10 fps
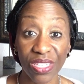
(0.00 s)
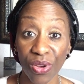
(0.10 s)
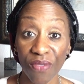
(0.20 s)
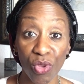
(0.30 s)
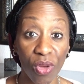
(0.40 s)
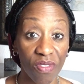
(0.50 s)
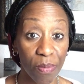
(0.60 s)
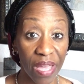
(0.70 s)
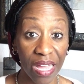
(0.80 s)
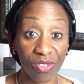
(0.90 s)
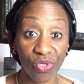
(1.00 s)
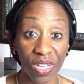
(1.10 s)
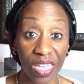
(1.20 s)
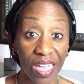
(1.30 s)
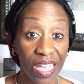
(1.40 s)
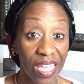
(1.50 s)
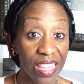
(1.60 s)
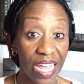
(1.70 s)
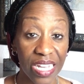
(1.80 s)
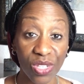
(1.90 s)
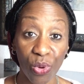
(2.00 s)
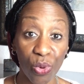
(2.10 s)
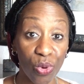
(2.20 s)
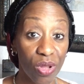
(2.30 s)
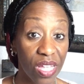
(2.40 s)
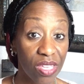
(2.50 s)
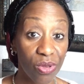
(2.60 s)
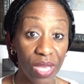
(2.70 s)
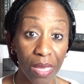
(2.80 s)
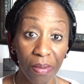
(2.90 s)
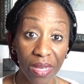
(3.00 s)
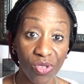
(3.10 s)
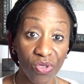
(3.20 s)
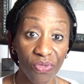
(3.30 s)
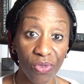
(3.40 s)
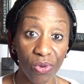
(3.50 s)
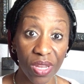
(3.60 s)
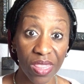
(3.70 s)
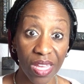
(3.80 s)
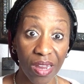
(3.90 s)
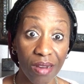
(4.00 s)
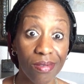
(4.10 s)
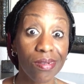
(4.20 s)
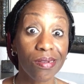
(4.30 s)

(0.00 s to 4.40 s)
So if you have a pantry that is cool and you keep extra food in there,